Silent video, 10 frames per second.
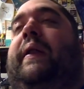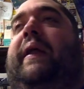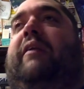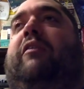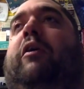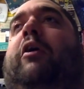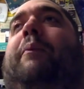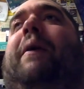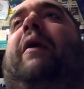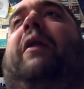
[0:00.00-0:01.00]
They talk
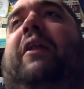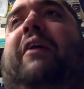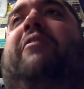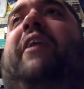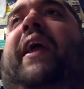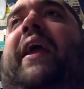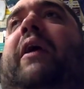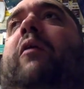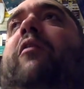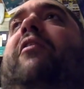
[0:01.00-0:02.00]
about a living
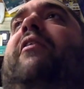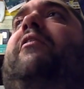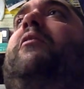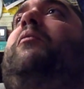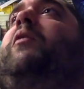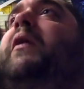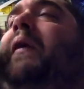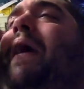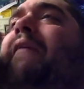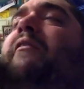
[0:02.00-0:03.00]
ecosystem where
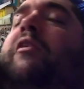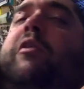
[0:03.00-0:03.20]
you have to